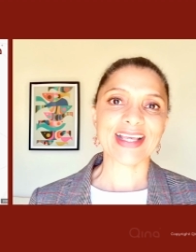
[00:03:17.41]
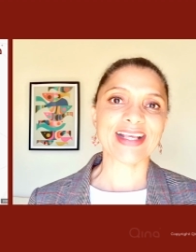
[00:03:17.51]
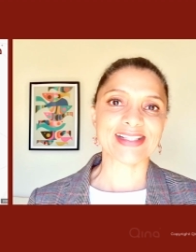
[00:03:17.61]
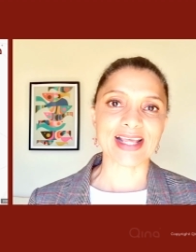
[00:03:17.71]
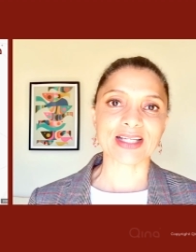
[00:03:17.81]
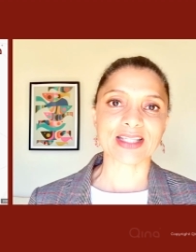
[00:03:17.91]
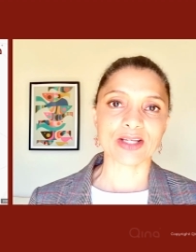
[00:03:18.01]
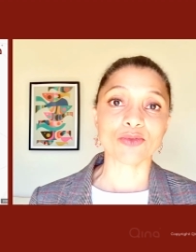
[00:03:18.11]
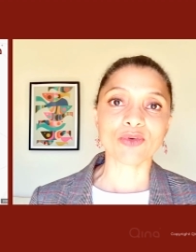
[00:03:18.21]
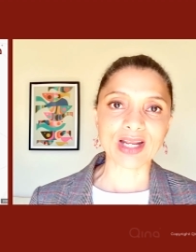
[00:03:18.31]
is that
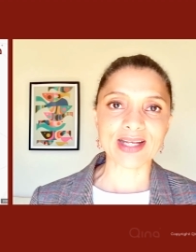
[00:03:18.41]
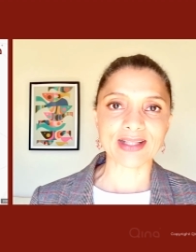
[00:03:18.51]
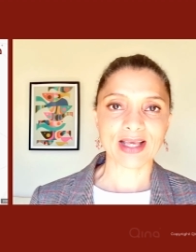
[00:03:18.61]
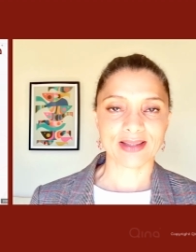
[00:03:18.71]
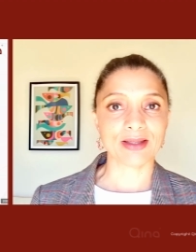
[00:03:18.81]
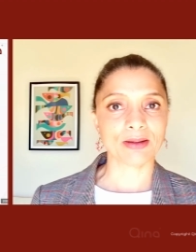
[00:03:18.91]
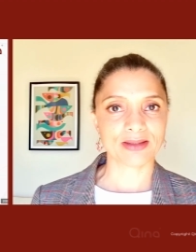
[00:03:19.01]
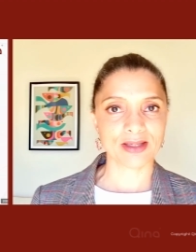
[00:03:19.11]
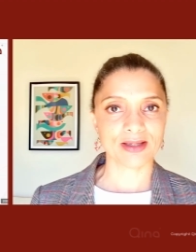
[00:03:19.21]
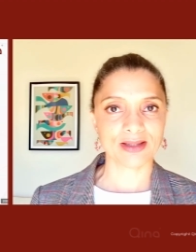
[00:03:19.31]
really
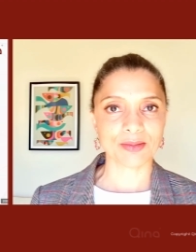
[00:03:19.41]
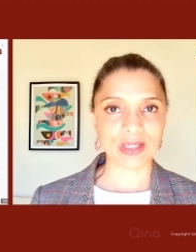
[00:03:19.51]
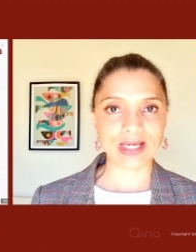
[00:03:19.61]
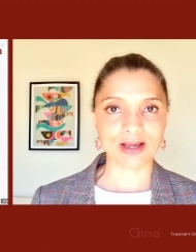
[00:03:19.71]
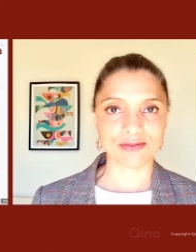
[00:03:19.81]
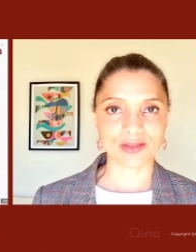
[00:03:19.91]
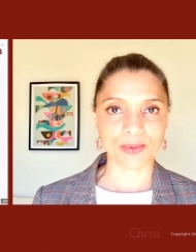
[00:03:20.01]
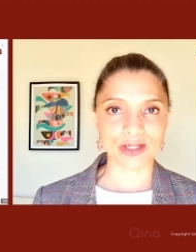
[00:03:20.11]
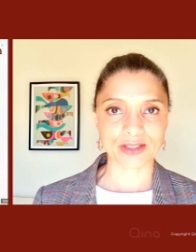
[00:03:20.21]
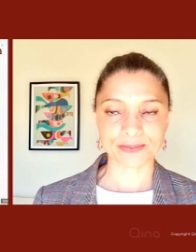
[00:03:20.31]
the meaning of the
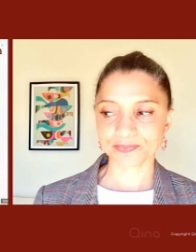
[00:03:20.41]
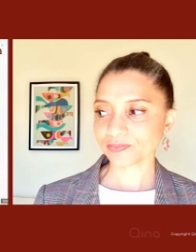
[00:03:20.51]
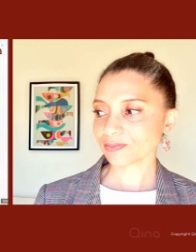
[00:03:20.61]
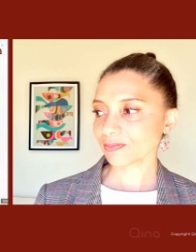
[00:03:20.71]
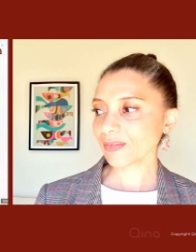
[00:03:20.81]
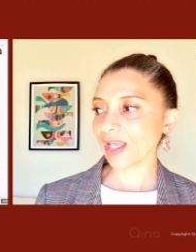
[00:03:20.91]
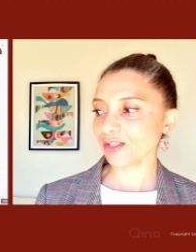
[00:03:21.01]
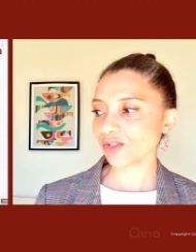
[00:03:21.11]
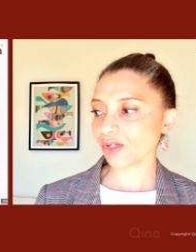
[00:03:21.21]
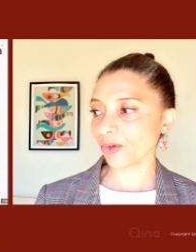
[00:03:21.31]
word? And
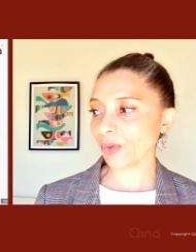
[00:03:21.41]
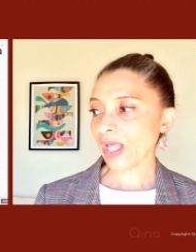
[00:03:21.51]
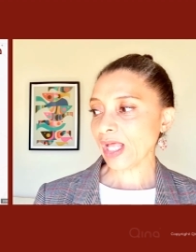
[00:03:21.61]
so